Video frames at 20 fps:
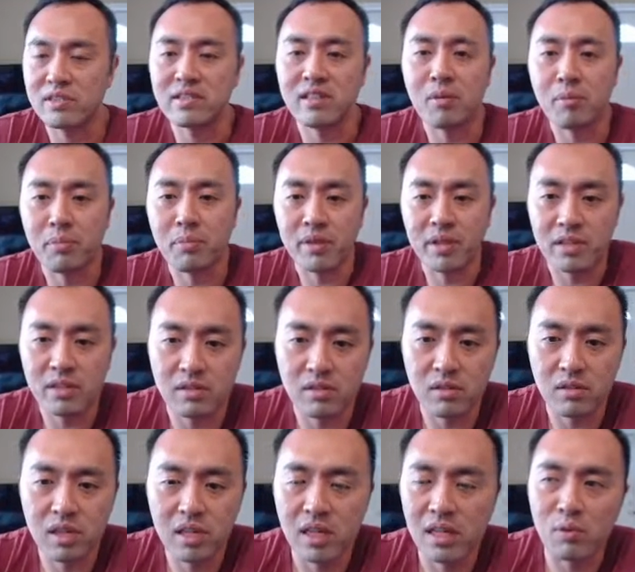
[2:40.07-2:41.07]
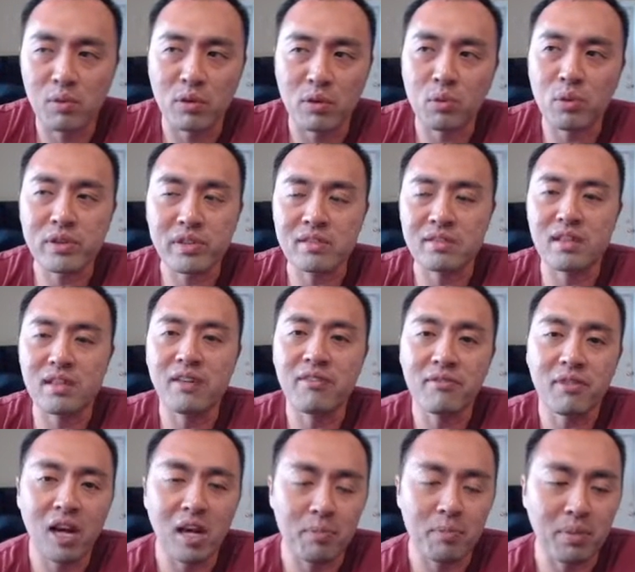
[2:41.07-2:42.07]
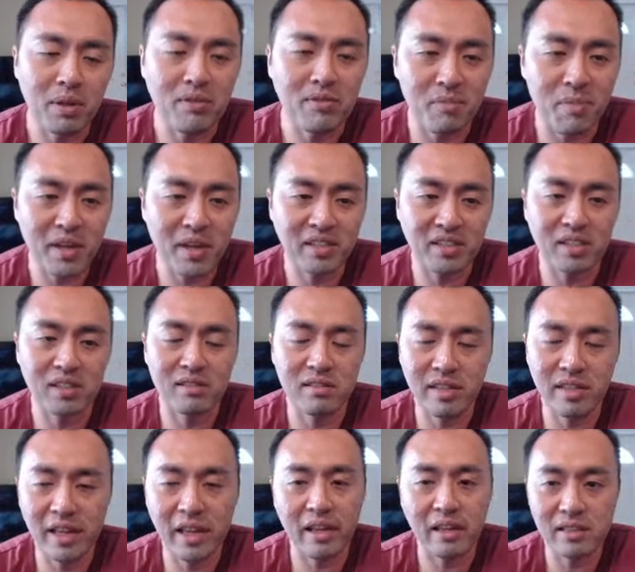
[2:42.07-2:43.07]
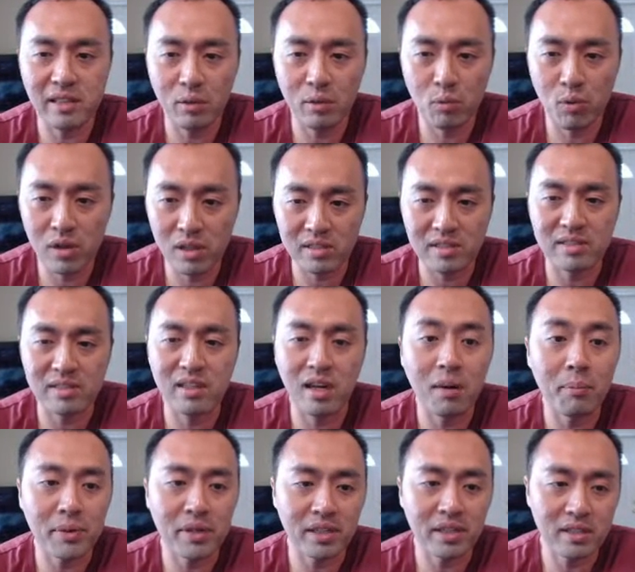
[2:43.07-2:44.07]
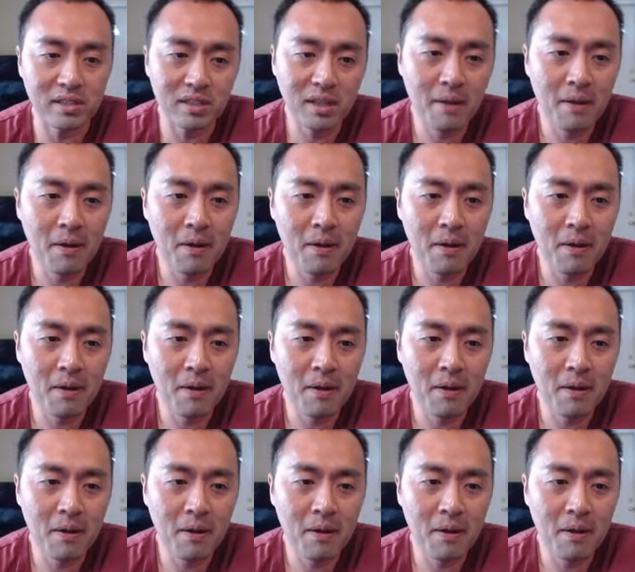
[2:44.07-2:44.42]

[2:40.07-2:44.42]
companies, what this IP information contains. Like what are these companies?